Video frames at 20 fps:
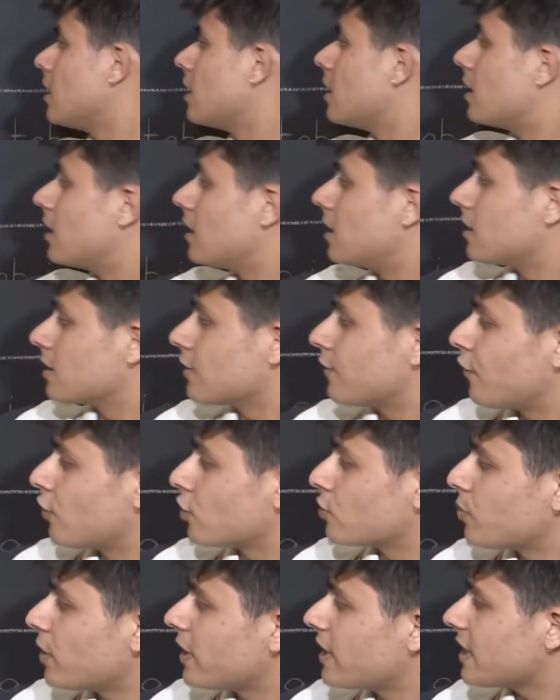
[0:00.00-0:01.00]

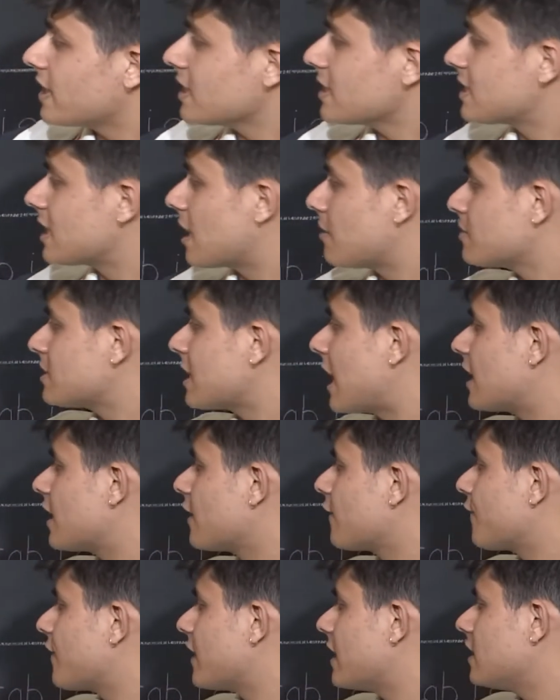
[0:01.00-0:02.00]
Fourth point is, some
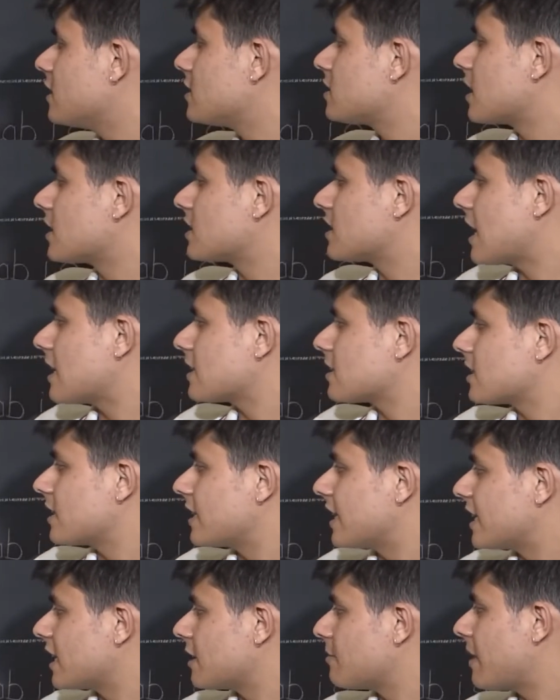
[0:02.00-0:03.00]
standard fields such as
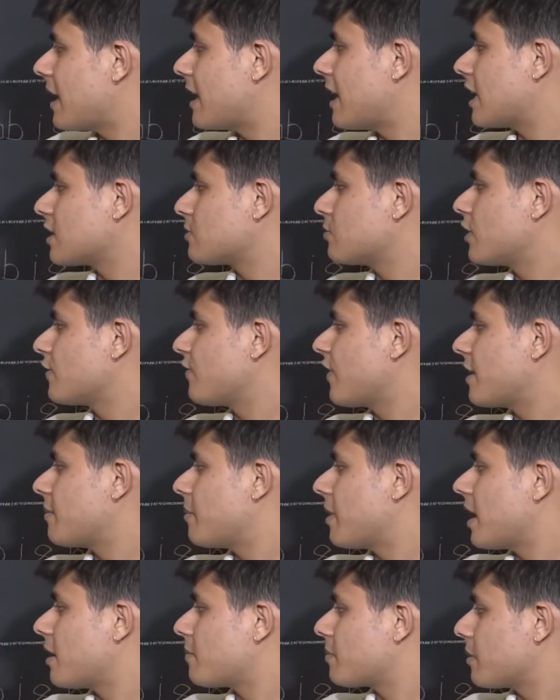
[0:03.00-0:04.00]
created by, last
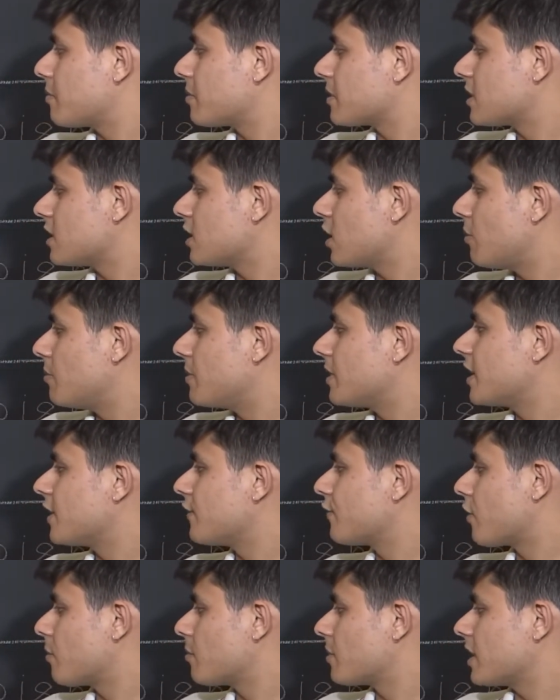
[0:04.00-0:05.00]
modified by are purposely
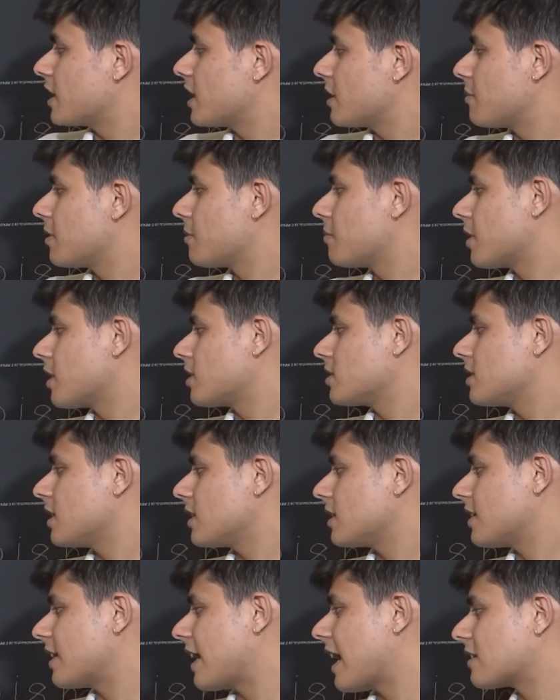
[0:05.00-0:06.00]
omitted from renaming because
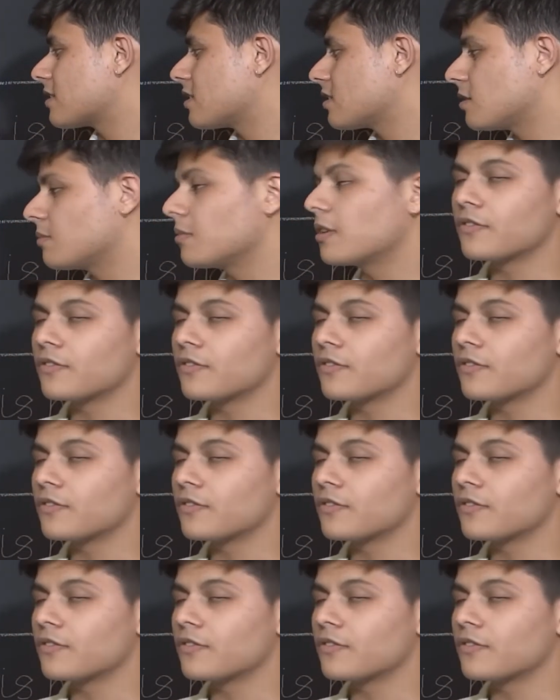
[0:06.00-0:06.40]
they track system